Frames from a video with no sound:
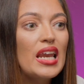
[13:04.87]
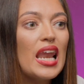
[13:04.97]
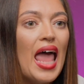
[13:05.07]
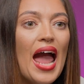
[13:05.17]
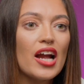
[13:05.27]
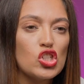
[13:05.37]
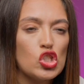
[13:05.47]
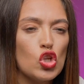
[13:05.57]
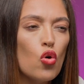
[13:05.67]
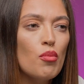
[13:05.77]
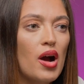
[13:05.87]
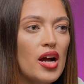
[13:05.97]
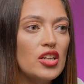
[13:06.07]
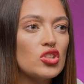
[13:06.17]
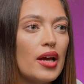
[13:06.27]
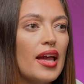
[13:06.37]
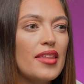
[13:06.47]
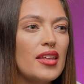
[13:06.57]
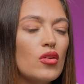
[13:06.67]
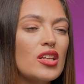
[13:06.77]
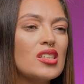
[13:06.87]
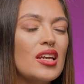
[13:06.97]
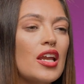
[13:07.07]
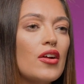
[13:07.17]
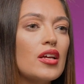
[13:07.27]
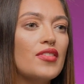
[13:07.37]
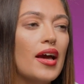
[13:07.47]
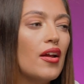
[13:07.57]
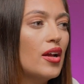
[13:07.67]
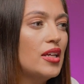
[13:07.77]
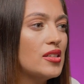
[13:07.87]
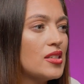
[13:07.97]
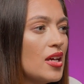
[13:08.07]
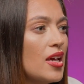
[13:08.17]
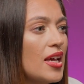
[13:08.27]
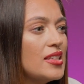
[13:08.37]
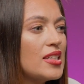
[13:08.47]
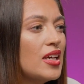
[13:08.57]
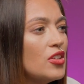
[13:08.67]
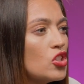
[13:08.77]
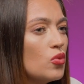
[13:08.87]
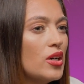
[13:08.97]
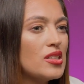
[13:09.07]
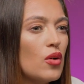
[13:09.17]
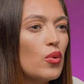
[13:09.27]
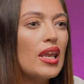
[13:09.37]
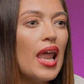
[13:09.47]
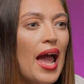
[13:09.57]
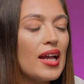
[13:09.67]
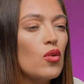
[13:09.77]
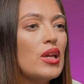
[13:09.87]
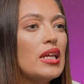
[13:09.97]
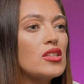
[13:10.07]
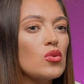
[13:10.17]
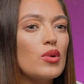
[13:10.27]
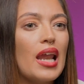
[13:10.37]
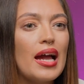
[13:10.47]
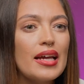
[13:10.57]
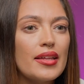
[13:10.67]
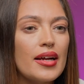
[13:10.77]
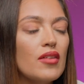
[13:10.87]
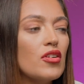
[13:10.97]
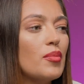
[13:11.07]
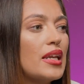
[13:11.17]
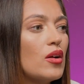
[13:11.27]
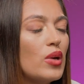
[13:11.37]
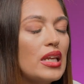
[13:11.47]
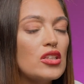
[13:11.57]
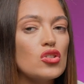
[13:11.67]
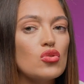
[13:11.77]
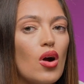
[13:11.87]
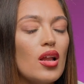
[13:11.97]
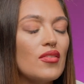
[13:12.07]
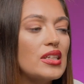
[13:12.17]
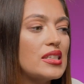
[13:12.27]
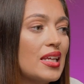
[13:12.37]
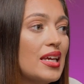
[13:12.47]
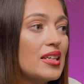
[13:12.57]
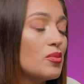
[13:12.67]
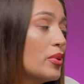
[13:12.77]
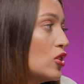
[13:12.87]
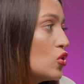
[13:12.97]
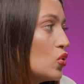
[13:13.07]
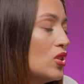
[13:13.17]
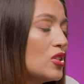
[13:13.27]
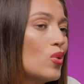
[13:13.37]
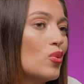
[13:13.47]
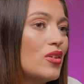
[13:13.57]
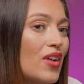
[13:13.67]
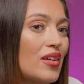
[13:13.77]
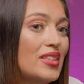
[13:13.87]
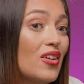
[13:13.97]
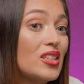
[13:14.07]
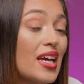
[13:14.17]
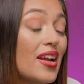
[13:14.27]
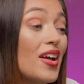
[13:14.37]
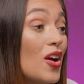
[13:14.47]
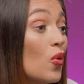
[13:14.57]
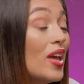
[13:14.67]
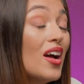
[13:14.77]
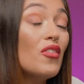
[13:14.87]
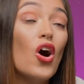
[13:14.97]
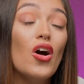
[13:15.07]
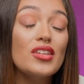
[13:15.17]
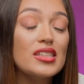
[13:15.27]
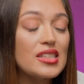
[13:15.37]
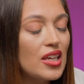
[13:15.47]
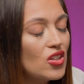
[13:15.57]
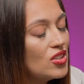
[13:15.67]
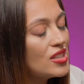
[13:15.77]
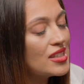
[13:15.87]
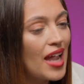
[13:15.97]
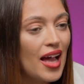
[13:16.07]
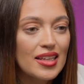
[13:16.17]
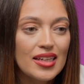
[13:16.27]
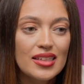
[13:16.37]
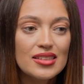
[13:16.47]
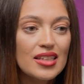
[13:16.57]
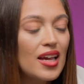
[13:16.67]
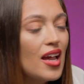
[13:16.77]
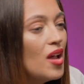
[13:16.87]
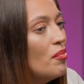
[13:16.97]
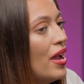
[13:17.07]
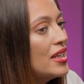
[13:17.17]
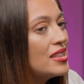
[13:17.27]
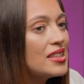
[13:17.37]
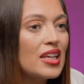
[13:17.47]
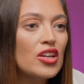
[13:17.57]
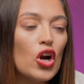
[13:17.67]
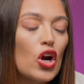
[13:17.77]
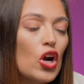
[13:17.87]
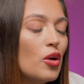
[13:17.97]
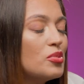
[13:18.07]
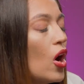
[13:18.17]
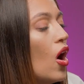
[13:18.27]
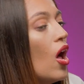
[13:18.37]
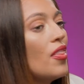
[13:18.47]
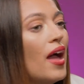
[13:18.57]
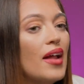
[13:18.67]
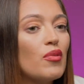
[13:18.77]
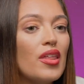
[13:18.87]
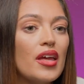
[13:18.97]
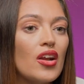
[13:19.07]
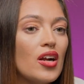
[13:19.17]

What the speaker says: lack so much. Like that's the narrative that is given to us, that we lack and we need to rely on the government and we need to do all of these things. But the truth is, what we found out is that we have all the skills, talent, medicine, herbs, all that within